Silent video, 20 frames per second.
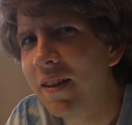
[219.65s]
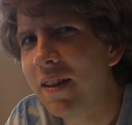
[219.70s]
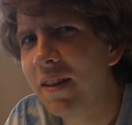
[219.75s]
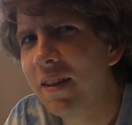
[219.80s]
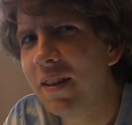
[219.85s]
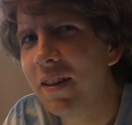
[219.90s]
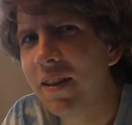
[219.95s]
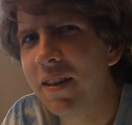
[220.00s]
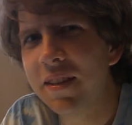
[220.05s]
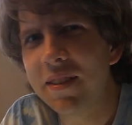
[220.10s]

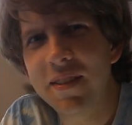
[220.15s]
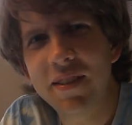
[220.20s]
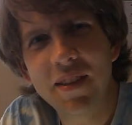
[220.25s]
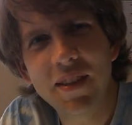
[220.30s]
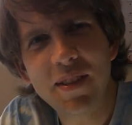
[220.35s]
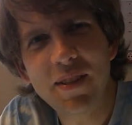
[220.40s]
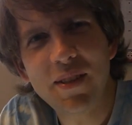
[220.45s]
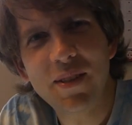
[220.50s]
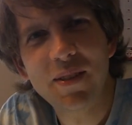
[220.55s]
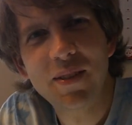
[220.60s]
is
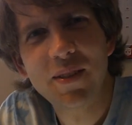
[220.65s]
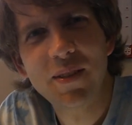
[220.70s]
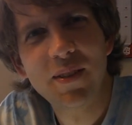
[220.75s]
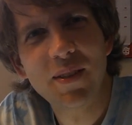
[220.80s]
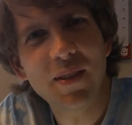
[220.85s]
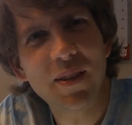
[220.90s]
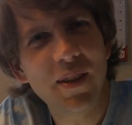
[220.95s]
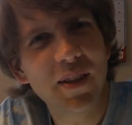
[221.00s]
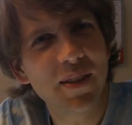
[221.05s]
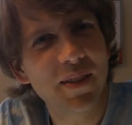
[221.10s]

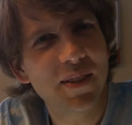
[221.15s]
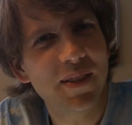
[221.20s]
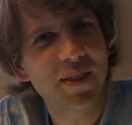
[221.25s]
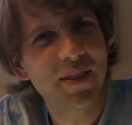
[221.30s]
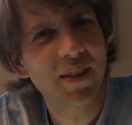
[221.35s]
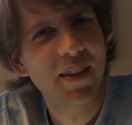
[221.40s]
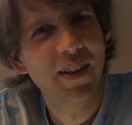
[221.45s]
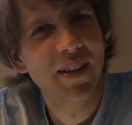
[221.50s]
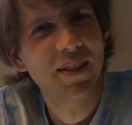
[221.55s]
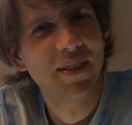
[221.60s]
this
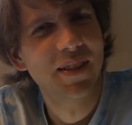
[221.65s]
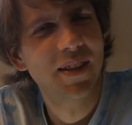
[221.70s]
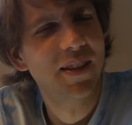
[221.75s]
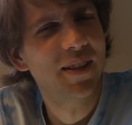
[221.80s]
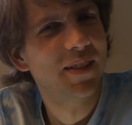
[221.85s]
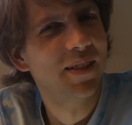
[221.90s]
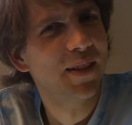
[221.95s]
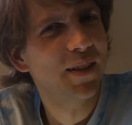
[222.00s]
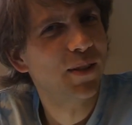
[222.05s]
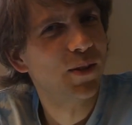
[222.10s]

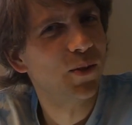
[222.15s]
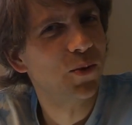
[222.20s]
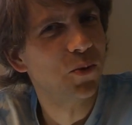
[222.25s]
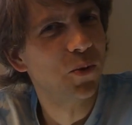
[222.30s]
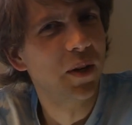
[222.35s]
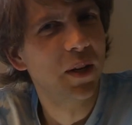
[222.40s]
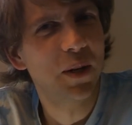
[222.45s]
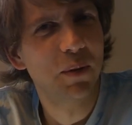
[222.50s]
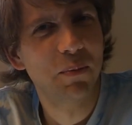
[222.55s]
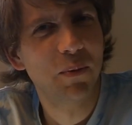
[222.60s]

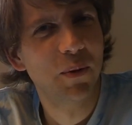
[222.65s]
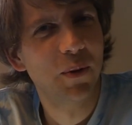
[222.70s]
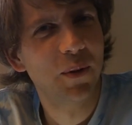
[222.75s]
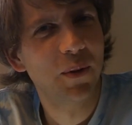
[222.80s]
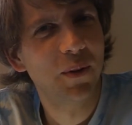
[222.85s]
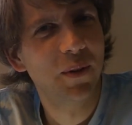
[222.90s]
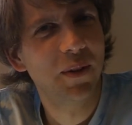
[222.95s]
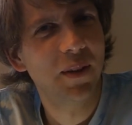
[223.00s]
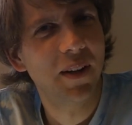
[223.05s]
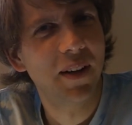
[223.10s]

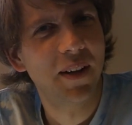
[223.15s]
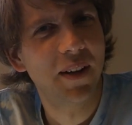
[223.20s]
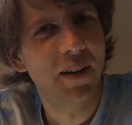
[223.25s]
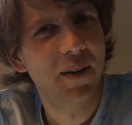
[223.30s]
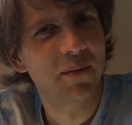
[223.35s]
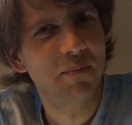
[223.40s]
drinkable?